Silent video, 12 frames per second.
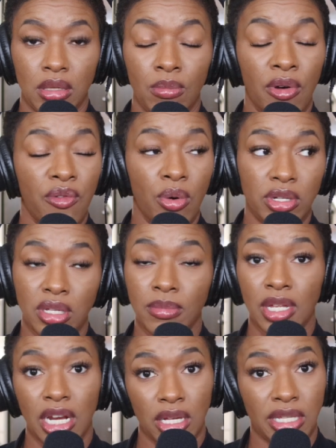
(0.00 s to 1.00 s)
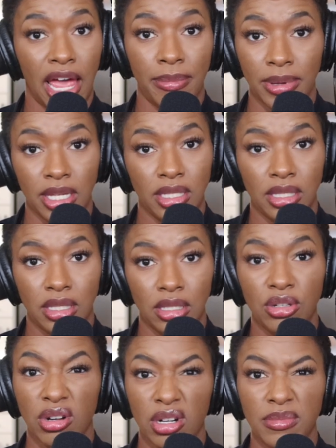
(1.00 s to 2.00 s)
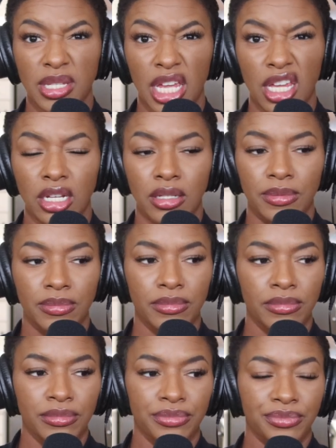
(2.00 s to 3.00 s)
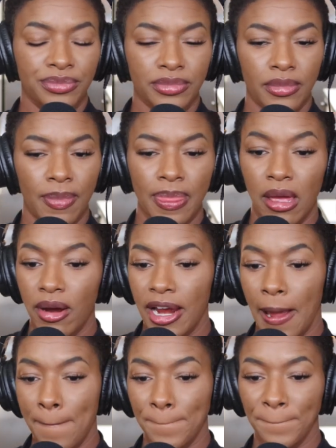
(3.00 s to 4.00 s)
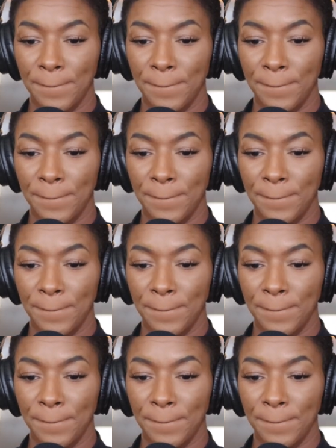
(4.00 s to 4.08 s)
before something else happens. You know what I'm saying? All right.